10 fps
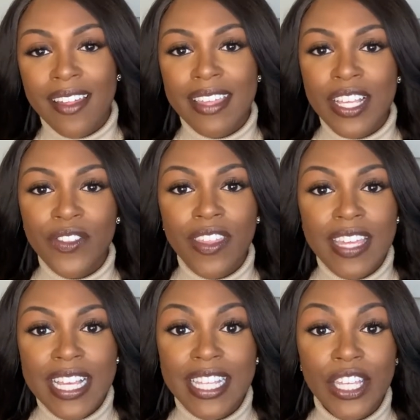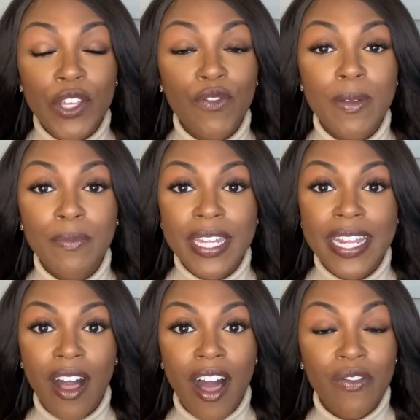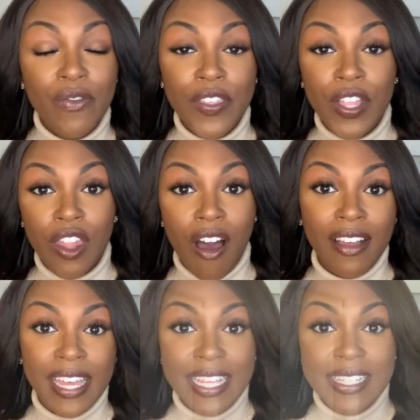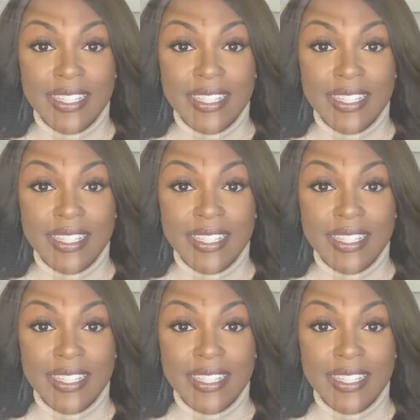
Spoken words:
These are the things that you've been putting off for the longest.